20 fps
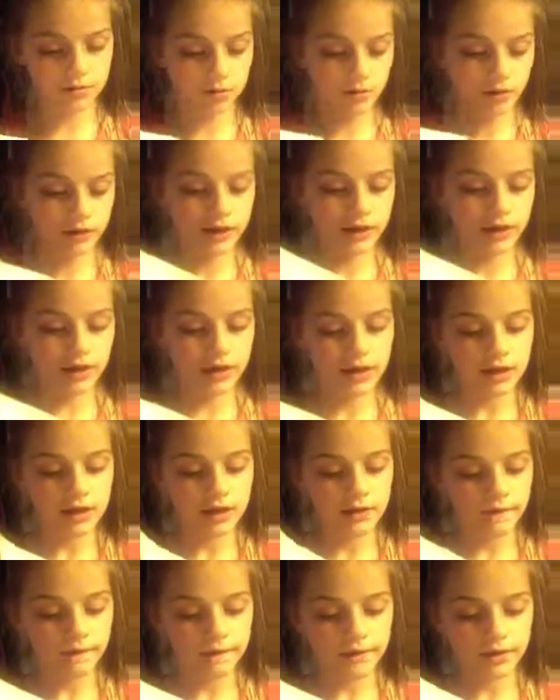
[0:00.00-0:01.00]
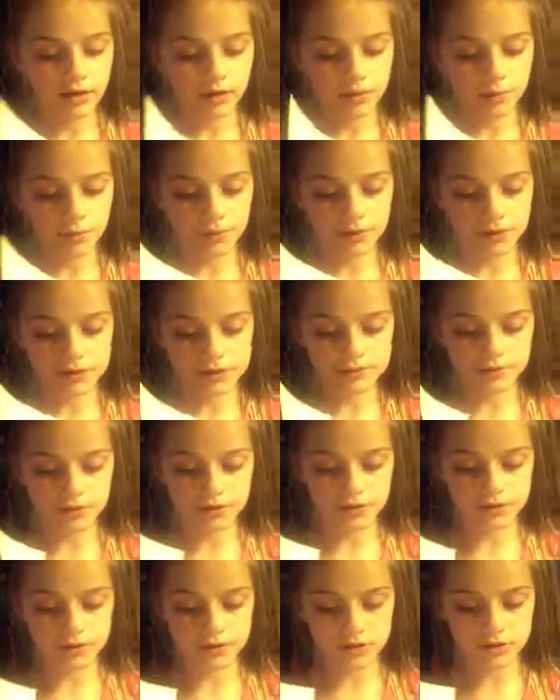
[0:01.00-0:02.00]
boy. He opened his
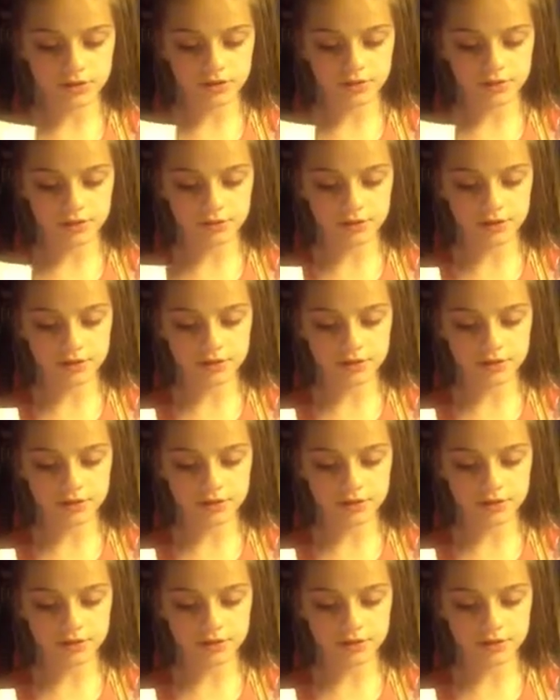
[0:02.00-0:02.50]
book, turned to a